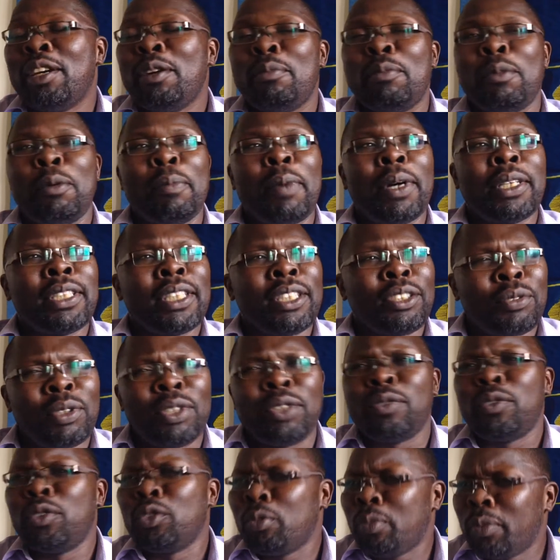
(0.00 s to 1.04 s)
Mombasa is one
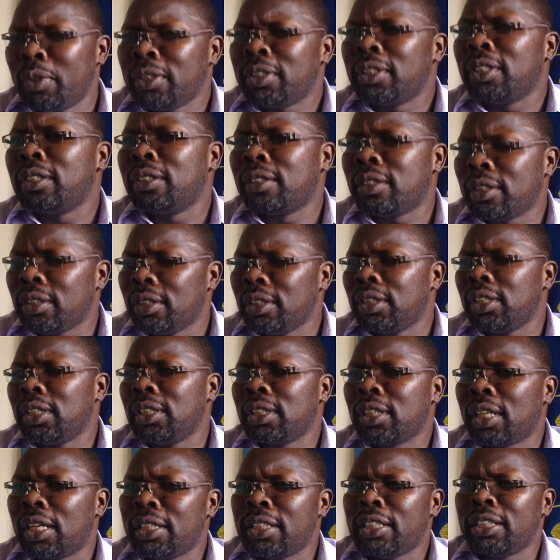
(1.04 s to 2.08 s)
of those places in this
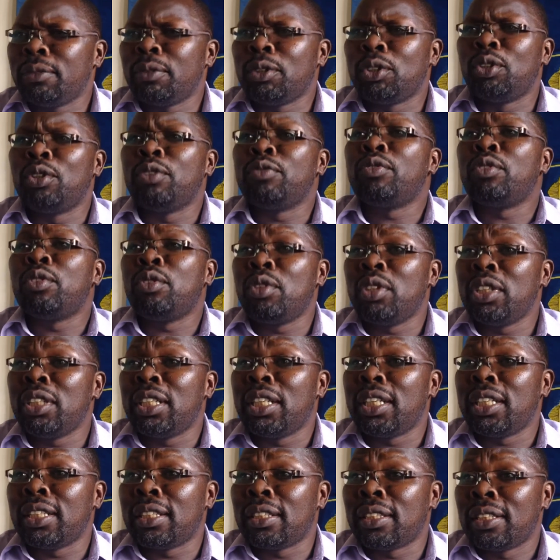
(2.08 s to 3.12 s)
country you go for
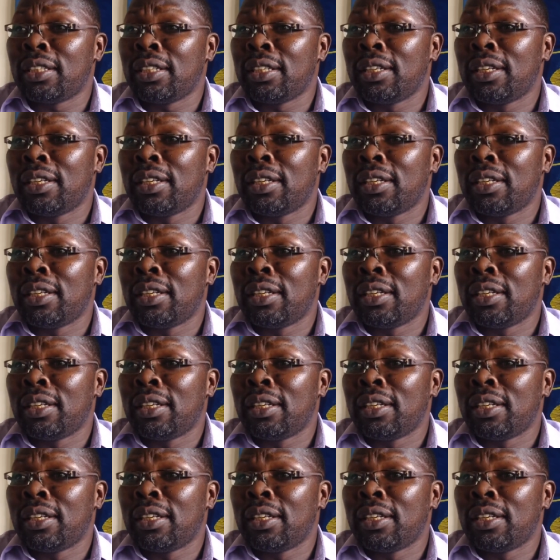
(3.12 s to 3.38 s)
holidays,